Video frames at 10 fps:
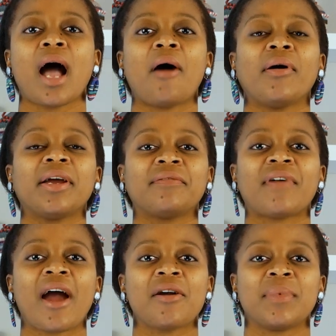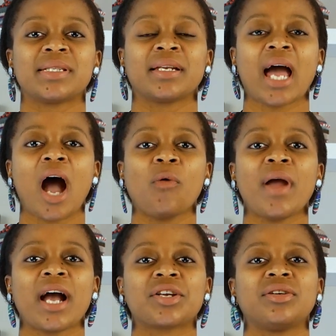our environment and how we
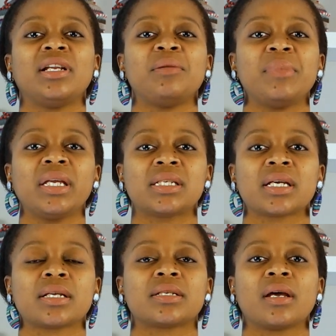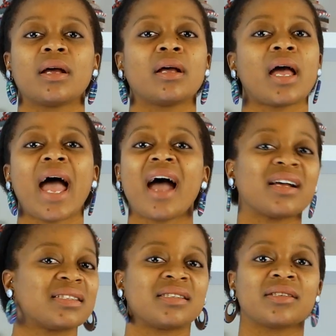actually meet it
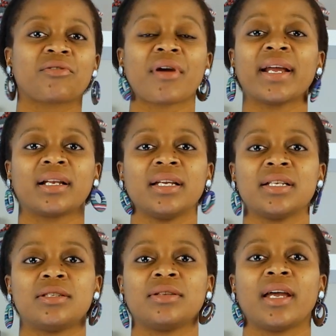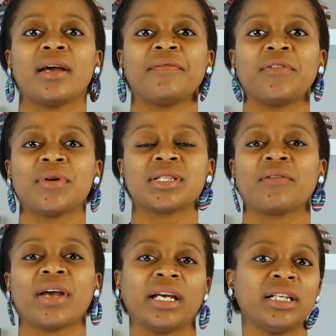adds greatly to the influence
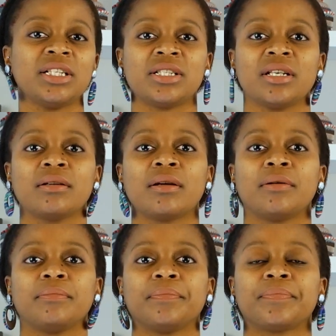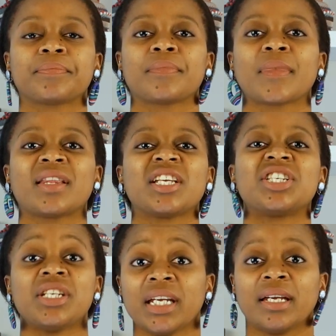of energy. The
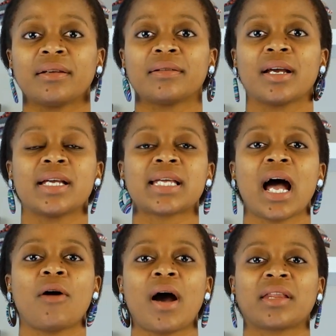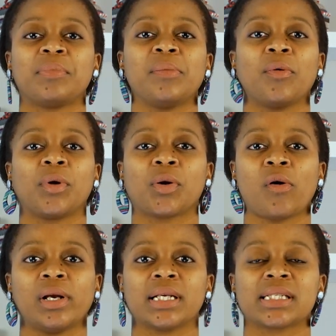chi is how other people would
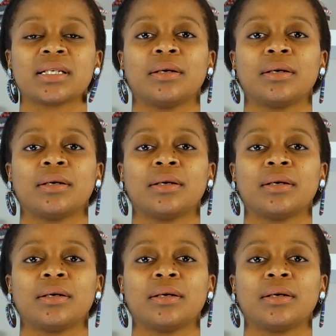call it.